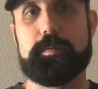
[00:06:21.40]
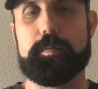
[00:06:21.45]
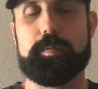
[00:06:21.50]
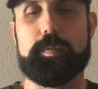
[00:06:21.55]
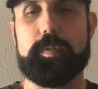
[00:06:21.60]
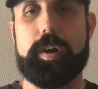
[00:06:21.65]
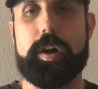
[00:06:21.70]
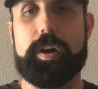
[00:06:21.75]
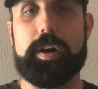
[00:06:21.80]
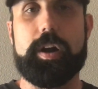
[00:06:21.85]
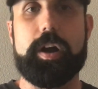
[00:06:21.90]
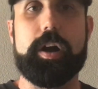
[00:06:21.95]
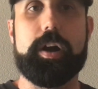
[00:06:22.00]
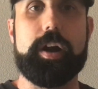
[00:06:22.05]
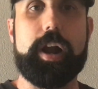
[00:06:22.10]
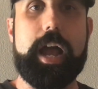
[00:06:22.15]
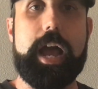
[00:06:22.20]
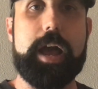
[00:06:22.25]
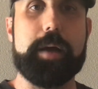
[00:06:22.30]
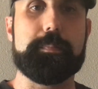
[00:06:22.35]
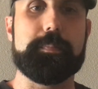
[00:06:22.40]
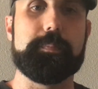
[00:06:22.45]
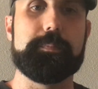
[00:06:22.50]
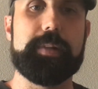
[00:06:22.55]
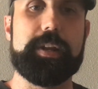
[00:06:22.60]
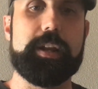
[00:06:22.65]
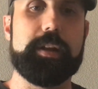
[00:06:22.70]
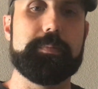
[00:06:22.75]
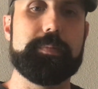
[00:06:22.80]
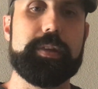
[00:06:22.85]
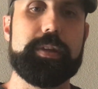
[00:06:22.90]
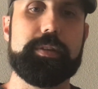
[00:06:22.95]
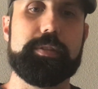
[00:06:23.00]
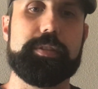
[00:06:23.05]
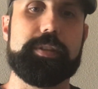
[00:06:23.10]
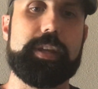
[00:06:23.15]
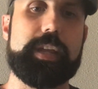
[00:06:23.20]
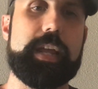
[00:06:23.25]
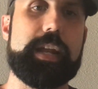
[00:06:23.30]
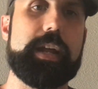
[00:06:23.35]
our app, MinHub Youth,
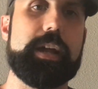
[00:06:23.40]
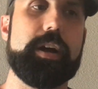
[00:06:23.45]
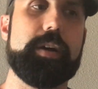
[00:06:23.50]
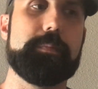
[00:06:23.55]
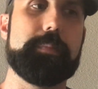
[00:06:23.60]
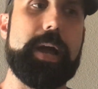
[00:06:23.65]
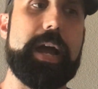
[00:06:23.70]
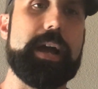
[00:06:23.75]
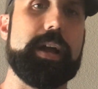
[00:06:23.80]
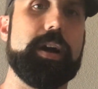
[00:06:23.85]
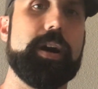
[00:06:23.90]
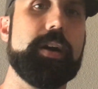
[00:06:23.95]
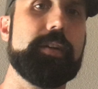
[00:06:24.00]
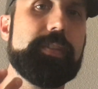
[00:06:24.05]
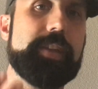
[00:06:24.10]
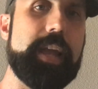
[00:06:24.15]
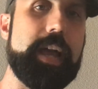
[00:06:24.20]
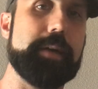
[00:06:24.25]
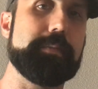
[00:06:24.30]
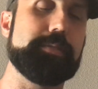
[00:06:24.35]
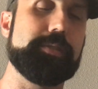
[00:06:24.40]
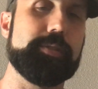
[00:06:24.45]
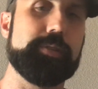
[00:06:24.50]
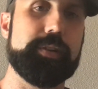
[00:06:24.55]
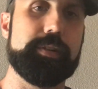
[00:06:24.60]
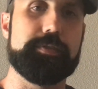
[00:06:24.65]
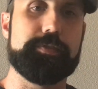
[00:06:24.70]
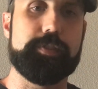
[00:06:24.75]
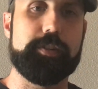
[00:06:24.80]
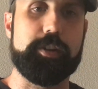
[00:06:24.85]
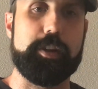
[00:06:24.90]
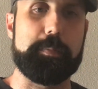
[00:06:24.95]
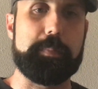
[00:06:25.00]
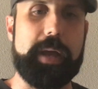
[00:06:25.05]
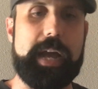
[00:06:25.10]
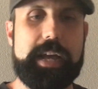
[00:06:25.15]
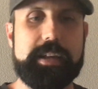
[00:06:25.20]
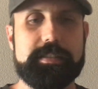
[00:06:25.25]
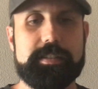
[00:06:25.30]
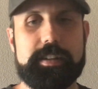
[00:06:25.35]
to get it back on the App Store in full
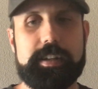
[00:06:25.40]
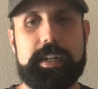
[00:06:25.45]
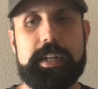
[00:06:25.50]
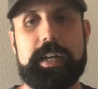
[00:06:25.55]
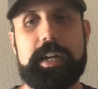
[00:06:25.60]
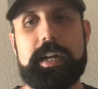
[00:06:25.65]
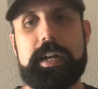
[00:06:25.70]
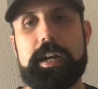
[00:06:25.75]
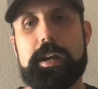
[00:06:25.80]
capacity.